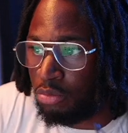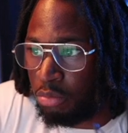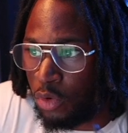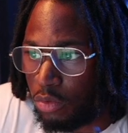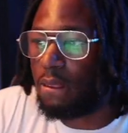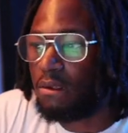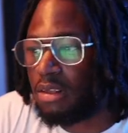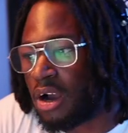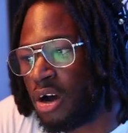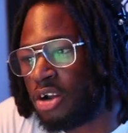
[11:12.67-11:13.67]

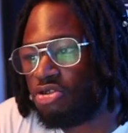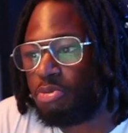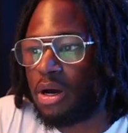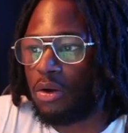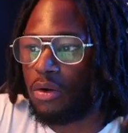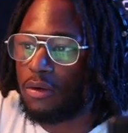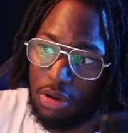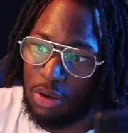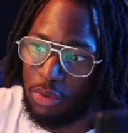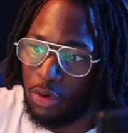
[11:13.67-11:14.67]
£100.
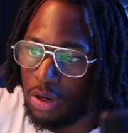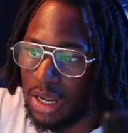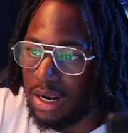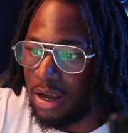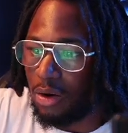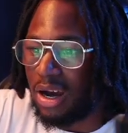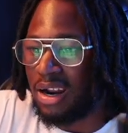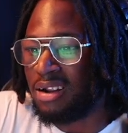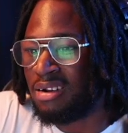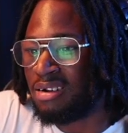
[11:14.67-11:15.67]
We got that now. And
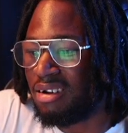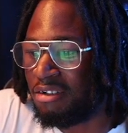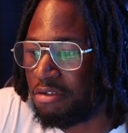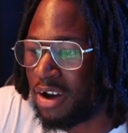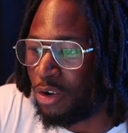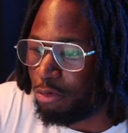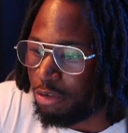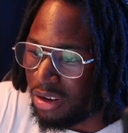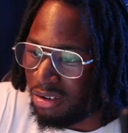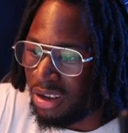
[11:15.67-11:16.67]
then a final
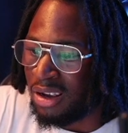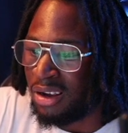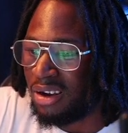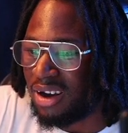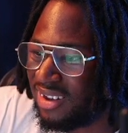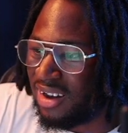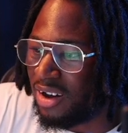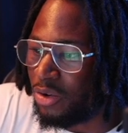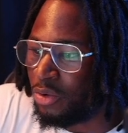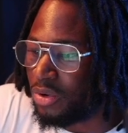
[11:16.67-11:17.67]
thing here, I
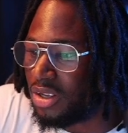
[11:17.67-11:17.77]
don't know what to get.